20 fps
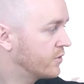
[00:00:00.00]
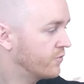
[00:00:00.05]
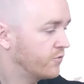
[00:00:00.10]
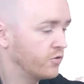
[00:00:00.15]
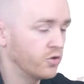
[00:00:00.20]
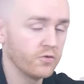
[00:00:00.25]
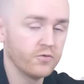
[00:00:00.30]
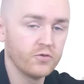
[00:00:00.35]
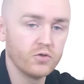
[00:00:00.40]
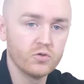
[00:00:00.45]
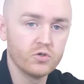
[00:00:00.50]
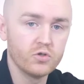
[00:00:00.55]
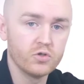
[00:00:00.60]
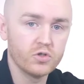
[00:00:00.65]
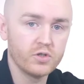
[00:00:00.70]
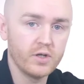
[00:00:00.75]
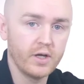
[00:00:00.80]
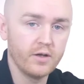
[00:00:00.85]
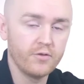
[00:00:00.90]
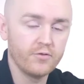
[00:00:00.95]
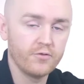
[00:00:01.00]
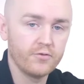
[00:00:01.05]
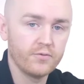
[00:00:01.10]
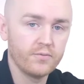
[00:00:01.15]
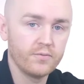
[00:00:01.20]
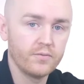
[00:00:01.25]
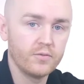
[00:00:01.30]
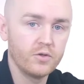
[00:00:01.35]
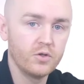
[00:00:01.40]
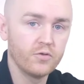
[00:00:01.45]
for your future self.
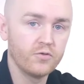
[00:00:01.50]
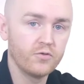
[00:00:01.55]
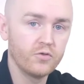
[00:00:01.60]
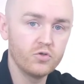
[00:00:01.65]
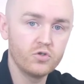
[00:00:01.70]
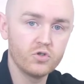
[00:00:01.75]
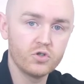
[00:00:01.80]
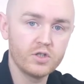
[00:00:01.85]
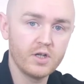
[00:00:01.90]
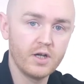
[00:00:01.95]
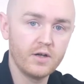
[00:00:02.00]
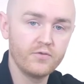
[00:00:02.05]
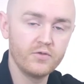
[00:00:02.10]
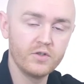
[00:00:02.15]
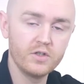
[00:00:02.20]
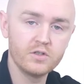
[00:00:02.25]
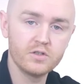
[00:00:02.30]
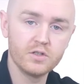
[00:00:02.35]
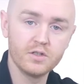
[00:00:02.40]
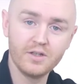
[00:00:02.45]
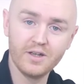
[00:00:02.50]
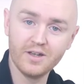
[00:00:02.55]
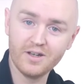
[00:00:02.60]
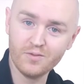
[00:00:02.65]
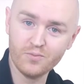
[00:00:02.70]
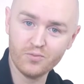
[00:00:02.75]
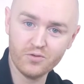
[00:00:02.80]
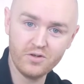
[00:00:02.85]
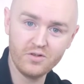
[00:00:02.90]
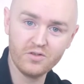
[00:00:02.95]
Your future self needs to take a
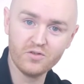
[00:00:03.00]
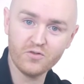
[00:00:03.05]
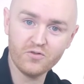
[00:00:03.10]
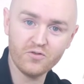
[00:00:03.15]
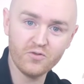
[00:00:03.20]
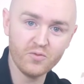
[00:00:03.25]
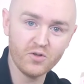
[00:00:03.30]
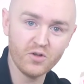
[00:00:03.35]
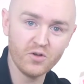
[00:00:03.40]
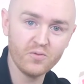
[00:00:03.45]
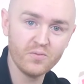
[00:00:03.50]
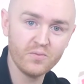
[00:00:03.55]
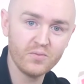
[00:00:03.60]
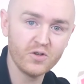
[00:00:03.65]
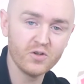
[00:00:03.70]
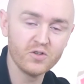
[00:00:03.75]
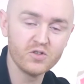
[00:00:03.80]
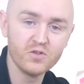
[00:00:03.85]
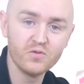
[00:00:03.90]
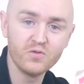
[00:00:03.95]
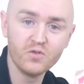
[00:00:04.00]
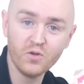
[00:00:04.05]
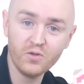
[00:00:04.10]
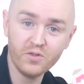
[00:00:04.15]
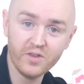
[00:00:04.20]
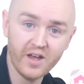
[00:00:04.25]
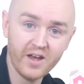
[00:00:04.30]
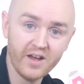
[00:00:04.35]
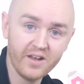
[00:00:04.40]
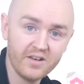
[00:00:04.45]
breather from you because you've done
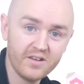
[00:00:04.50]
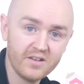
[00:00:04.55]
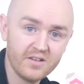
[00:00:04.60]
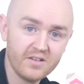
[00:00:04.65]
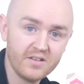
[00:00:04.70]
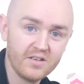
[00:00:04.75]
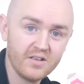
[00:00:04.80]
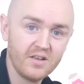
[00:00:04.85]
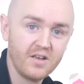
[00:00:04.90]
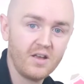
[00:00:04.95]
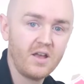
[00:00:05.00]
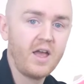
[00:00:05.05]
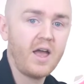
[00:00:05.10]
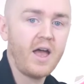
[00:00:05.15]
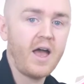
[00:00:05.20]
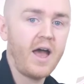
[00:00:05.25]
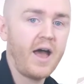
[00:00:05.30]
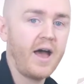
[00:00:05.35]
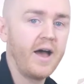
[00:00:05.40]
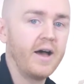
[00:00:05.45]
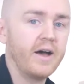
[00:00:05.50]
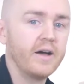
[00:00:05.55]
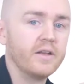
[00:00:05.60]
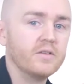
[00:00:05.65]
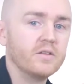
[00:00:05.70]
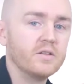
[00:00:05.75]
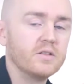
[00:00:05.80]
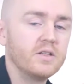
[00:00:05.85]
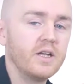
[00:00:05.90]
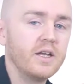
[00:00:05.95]
that.
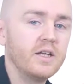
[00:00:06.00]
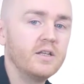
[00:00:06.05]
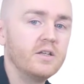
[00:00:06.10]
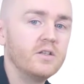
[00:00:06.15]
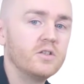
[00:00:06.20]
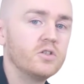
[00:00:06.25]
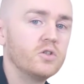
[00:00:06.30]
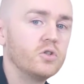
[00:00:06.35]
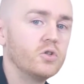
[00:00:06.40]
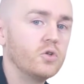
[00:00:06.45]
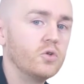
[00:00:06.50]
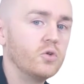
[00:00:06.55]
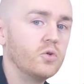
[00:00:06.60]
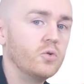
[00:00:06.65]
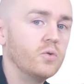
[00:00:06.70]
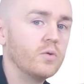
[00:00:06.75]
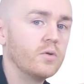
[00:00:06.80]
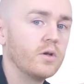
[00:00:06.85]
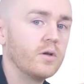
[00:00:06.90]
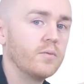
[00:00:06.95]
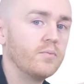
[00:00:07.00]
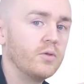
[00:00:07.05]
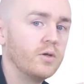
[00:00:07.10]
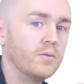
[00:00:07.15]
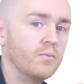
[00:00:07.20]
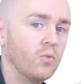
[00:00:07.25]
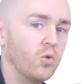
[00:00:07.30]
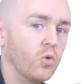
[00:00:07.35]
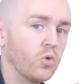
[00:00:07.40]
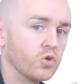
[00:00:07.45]
And they need to be
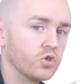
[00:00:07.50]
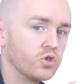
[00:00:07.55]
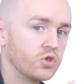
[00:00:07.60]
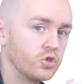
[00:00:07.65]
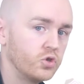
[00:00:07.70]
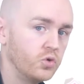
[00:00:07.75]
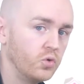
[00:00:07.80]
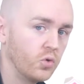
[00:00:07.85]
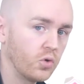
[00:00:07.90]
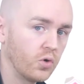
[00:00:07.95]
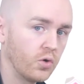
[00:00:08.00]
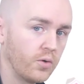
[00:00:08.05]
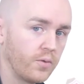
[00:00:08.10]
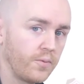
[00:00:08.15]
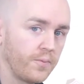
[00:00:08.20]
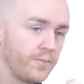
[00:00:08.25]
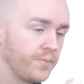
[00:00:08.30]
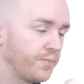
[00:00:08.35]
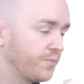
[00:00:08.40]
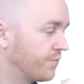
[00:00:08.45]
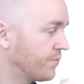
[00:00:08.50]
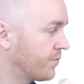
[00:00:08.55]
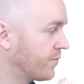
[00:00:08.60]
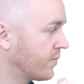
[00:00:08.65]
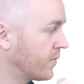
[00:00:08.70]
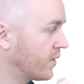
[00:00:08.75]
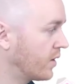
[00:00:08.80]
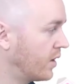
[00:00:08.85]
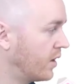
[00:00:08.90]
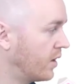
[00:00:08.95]
more sure,
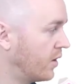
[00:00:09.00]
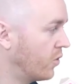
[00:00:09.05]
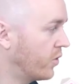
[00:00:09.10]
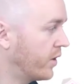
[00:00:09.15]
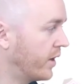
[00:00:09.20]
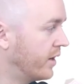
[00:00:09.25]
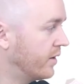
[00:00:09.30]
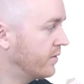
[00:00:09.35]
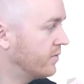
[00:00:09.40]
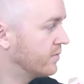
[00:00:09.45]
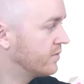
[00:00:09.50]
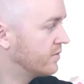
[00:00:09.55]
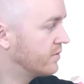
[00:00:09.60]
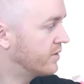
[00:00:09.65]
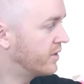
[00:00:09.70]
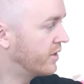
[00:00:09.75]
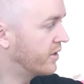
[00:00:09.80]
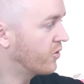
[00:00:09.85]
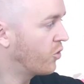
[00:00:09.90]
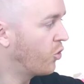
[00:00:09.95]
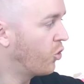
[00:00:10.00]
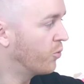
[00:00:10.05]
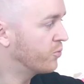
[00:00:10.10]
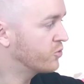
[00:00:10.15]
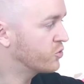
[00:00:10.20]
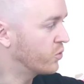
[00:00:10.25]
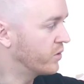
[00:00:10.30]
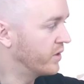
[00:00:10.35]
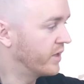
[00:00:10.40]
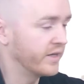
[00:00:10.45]
okay, their
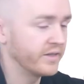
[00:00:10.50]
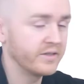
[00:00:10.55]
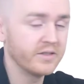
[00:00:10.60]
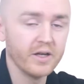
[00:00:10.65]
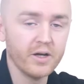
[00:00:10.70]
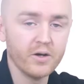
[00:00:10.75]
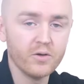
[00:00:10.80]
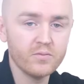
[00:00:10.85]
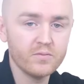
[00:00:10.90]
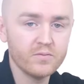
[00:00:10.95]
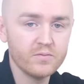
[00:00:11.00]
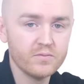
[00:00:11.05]
hopes were let down,